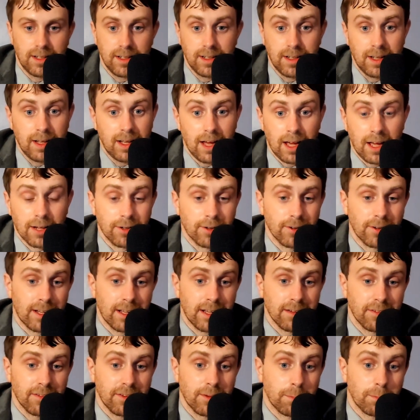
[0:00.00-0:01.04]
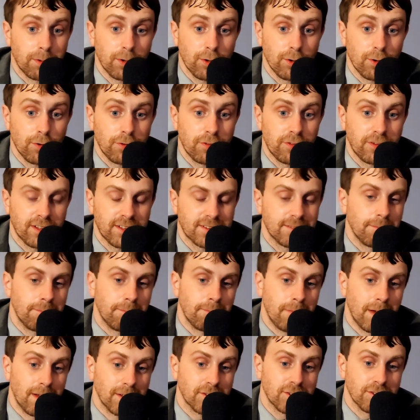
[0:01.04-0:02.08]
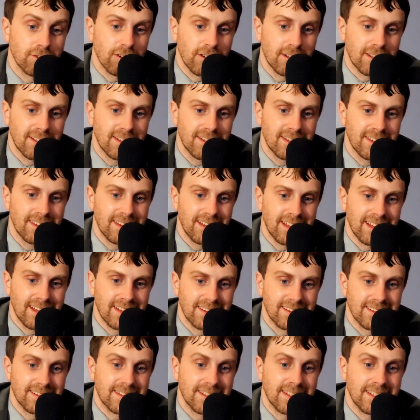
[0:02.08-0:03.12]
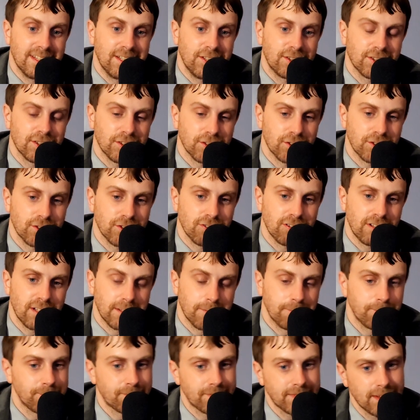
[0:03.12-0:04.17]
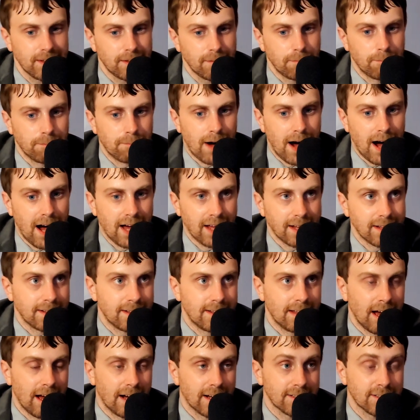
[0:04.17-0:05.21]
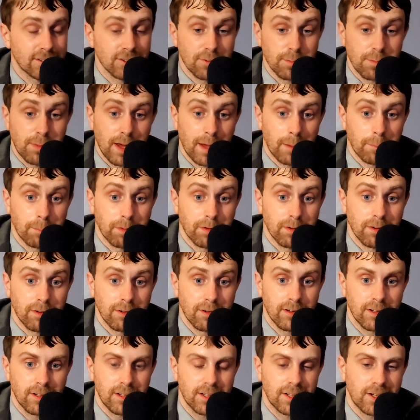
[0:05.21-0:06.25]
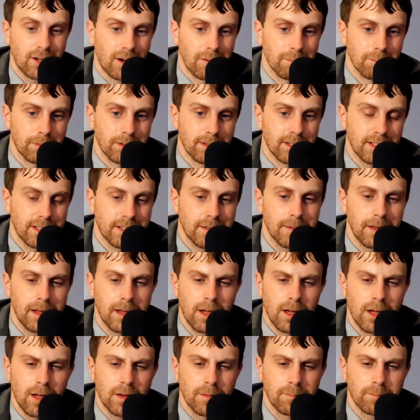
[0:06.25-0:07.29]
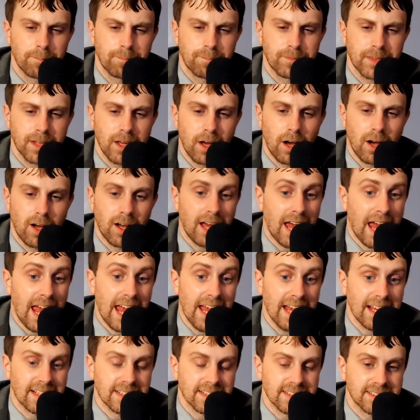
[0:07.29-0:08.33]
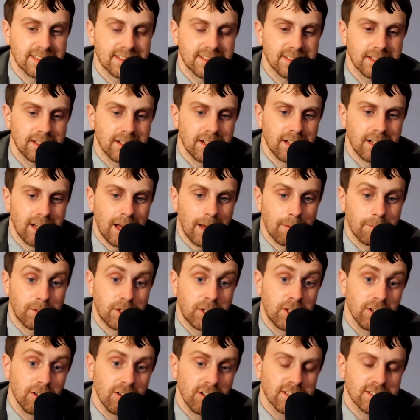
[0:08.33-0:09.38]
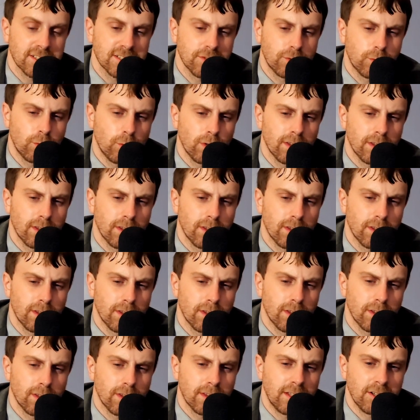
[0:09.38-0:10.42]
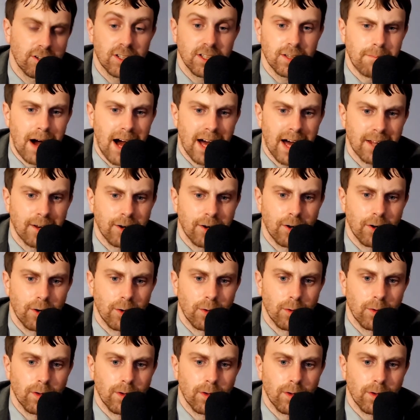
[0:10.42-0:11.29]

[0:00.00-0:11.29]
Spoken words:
I don't have the perfect measuring that the Tahitian Treat, Mott Dr. Pepper Company, has. I'm curious of what their Clamato